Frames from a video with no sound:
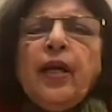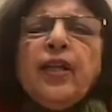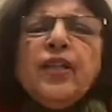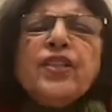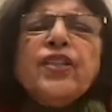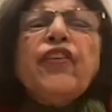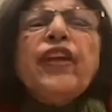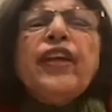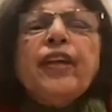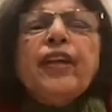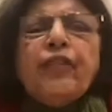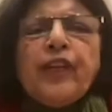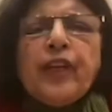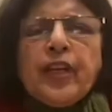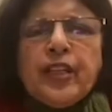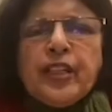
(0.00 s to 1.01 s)
it's a very
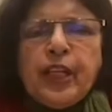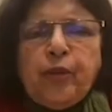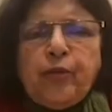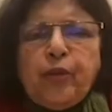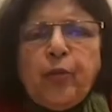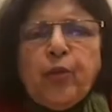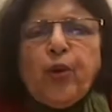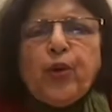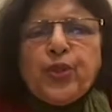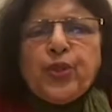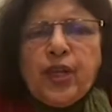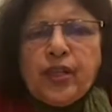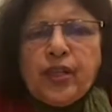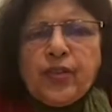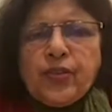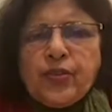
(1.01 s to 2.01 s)
difficult time for most
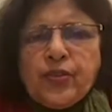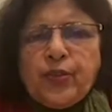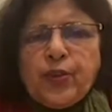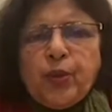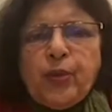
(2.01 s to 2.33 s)
artists,